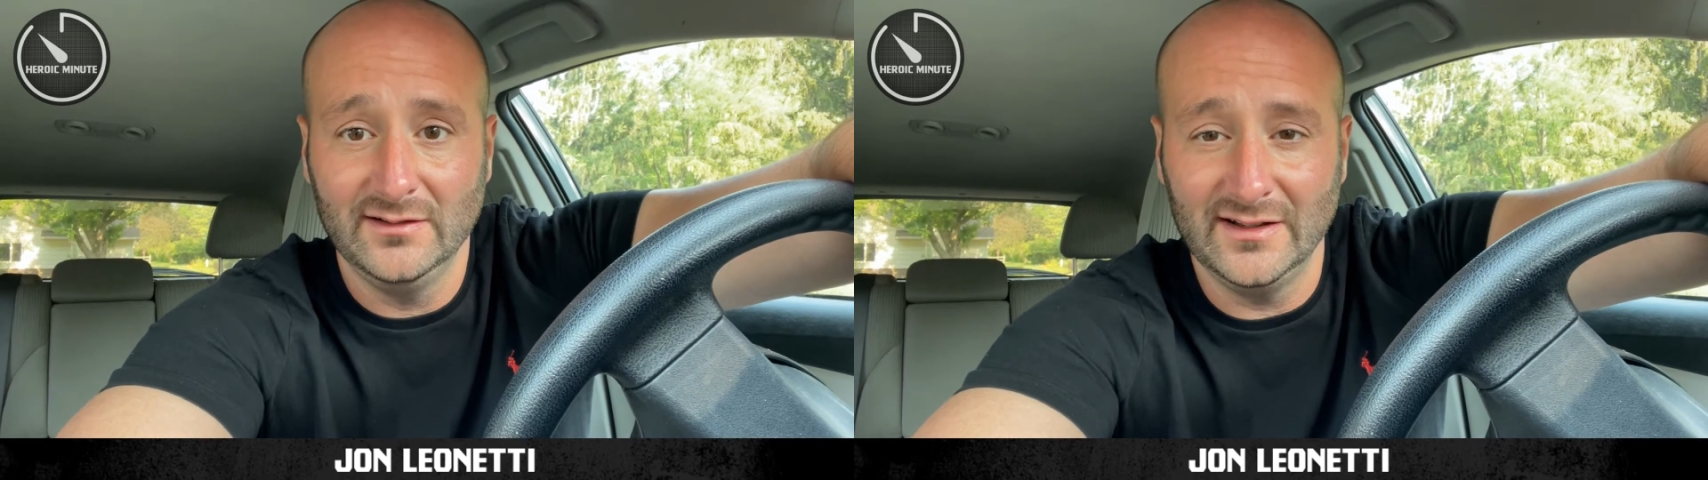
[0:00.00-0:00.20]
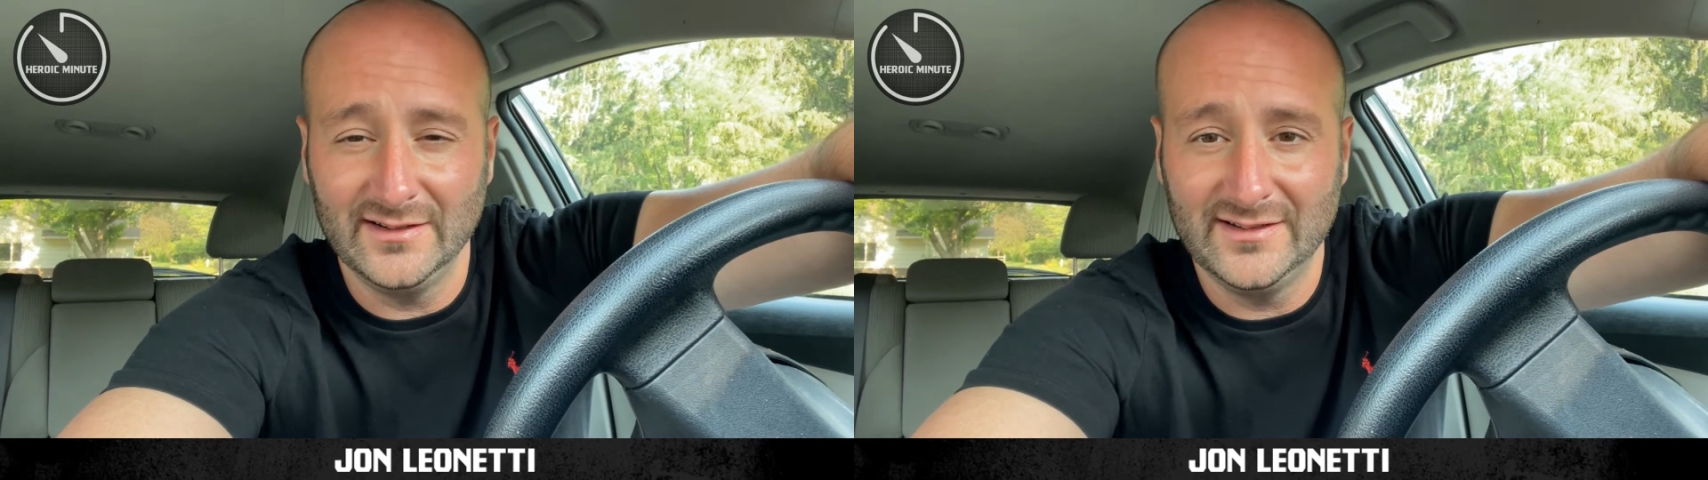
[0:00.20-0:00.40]

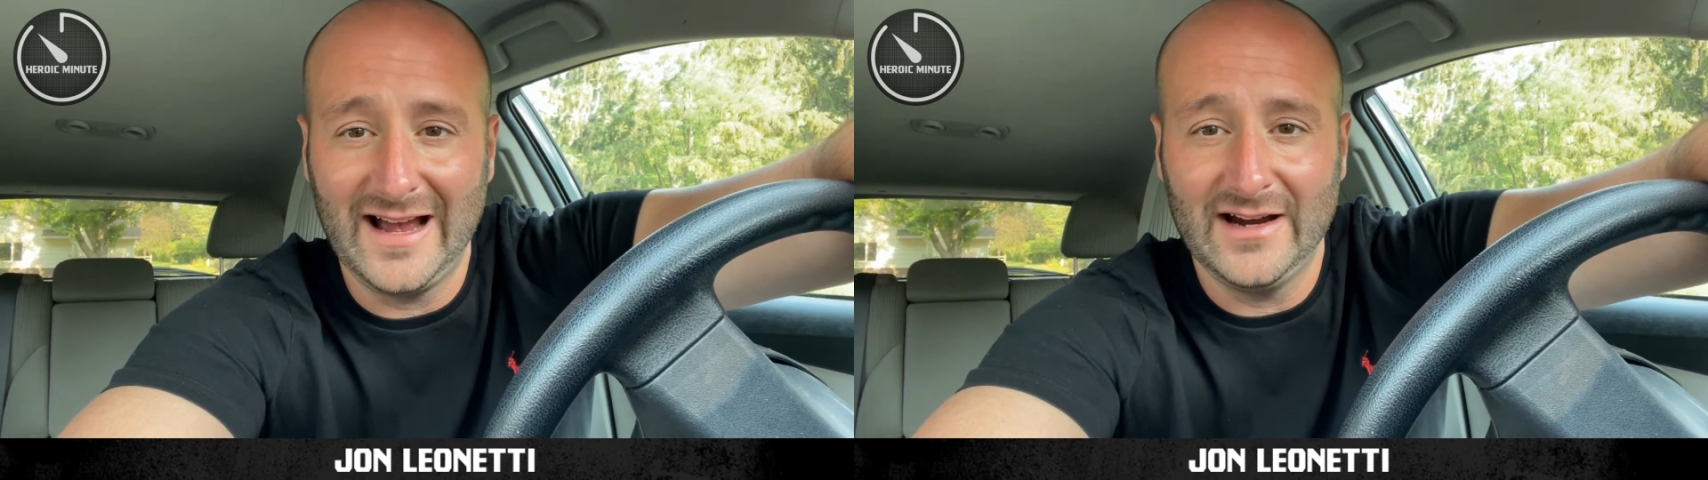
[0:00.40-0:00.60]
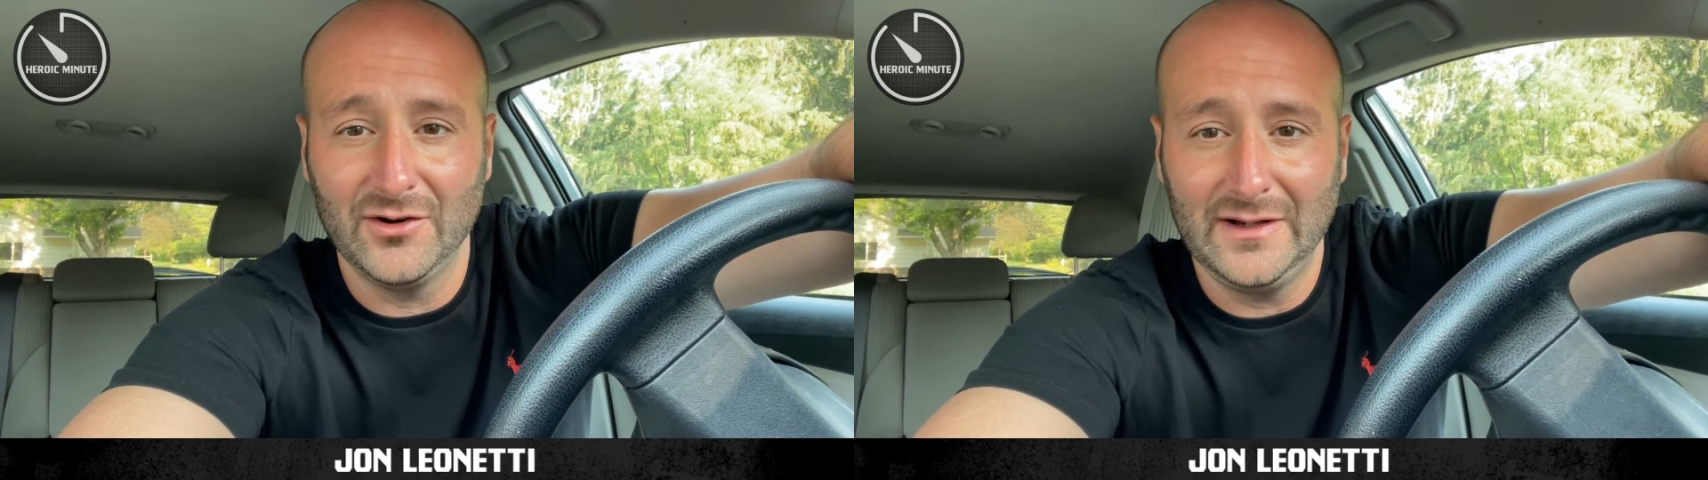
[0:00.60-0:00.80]

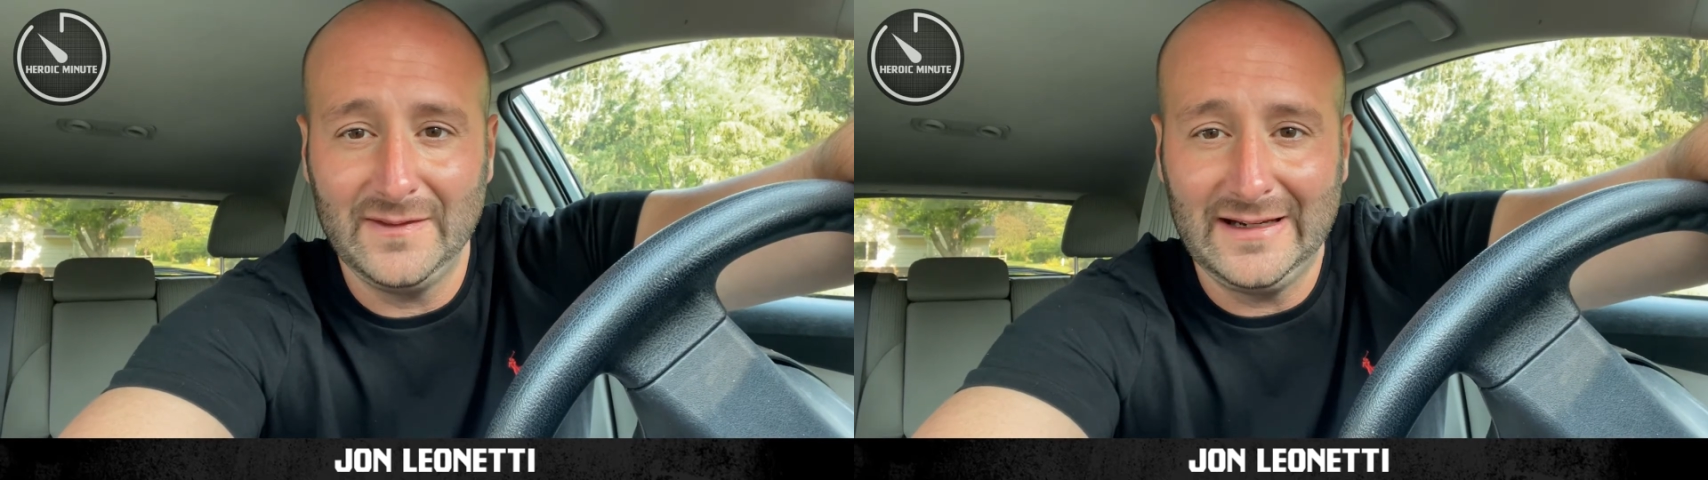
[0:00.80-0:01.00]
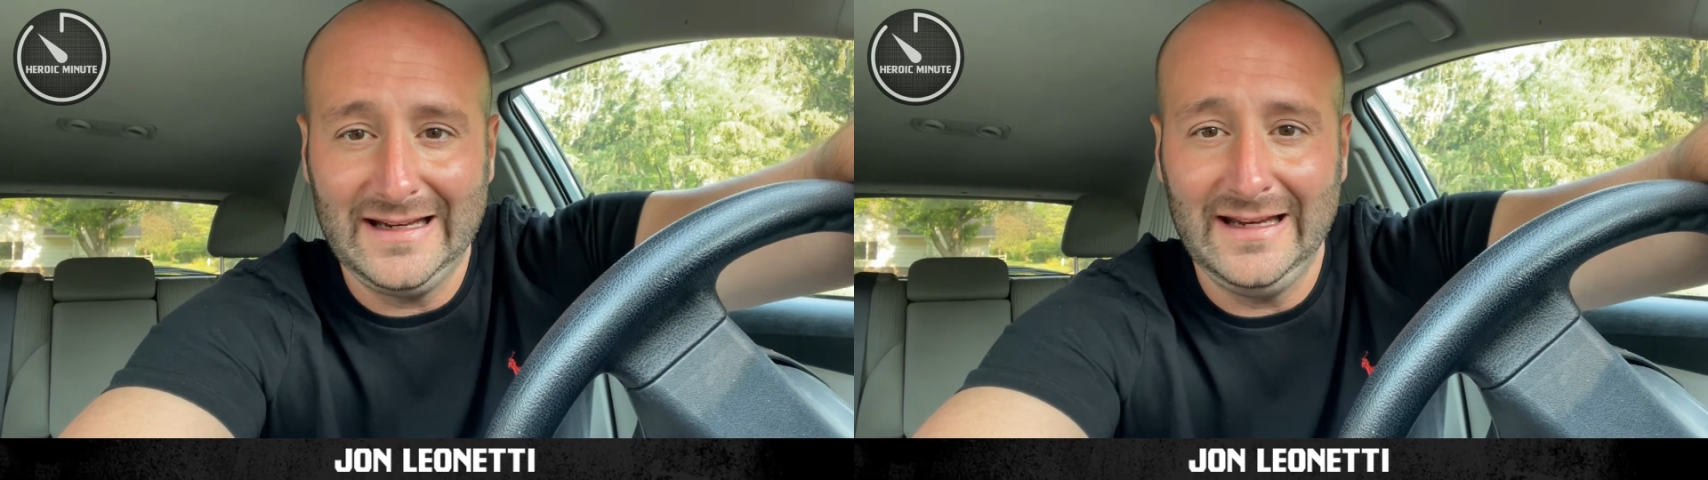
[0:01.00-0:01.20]

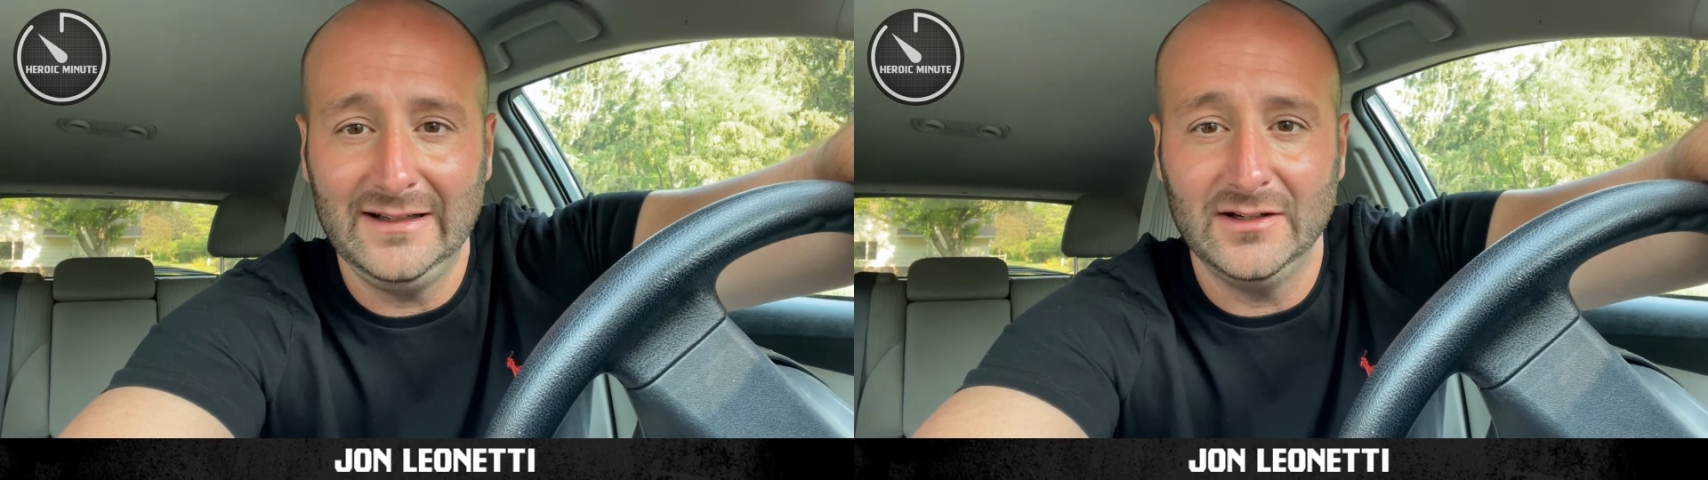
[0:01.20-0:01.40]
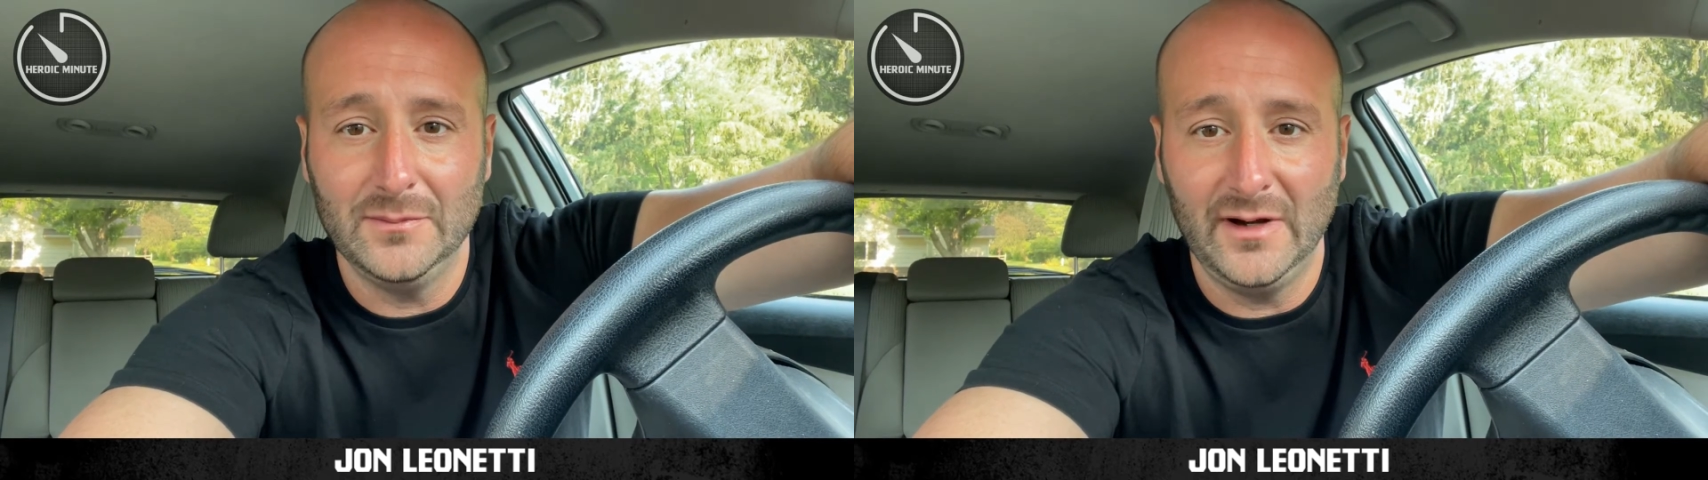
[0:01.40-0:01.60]
desiring the
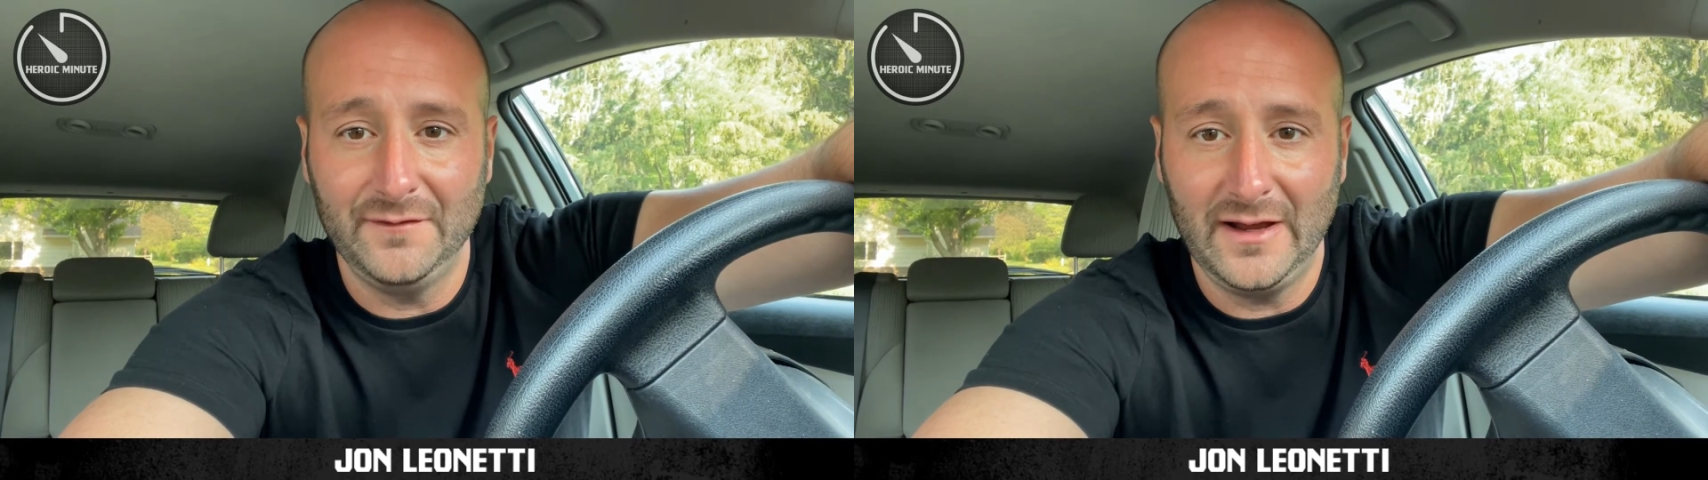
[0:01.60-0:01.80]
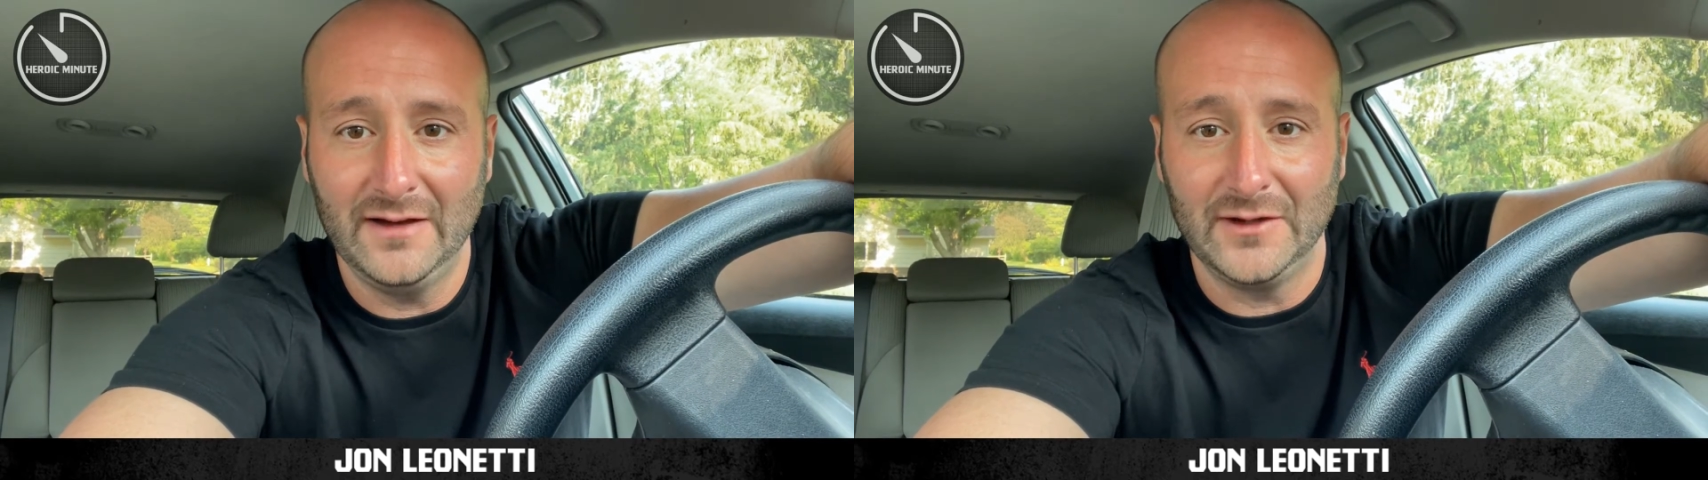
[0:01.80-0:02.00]
kingdom
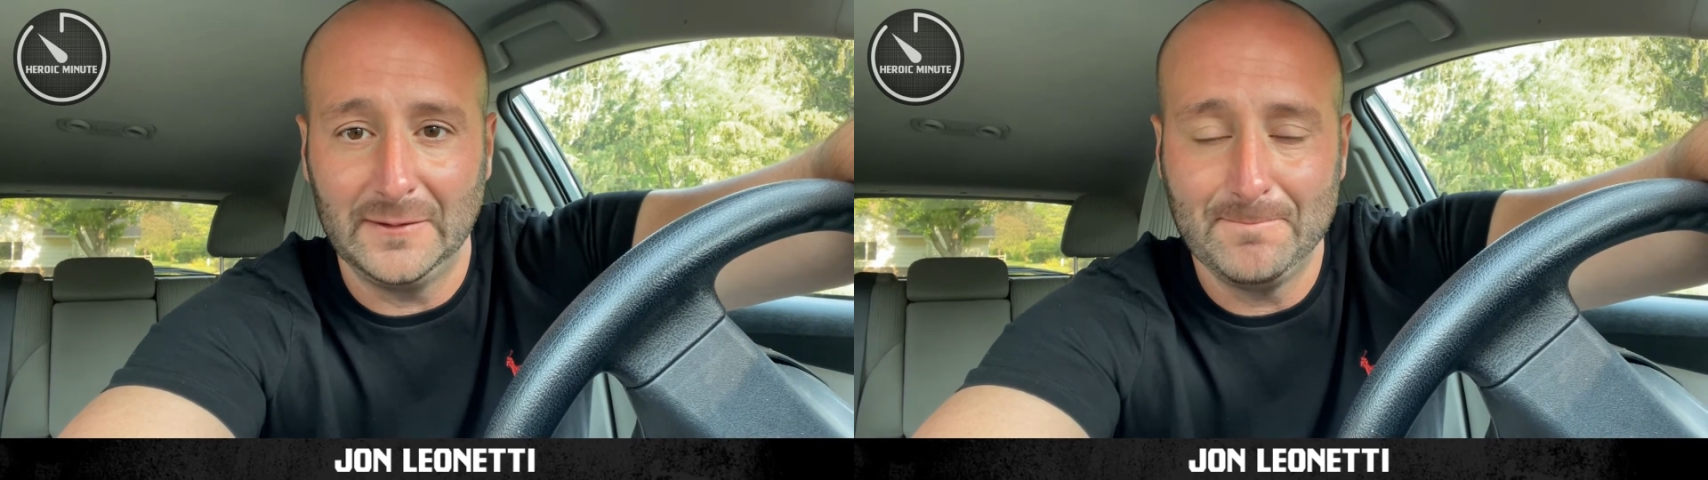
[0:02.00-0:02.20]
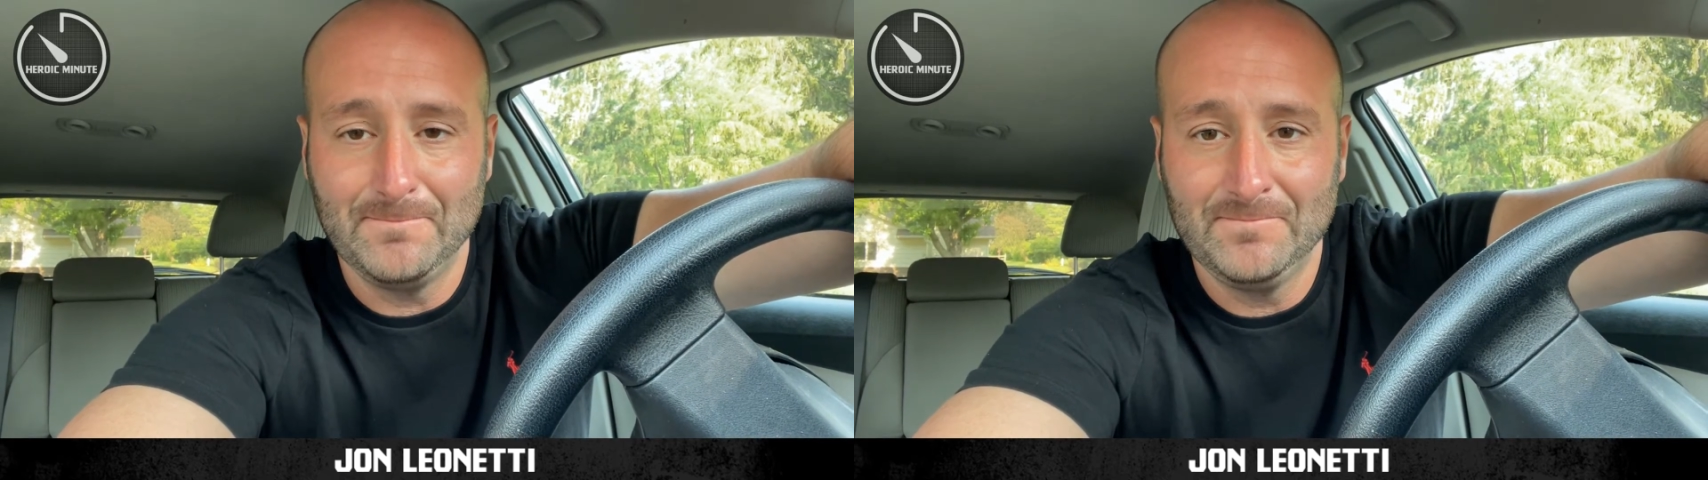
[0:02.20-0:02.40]
of heaven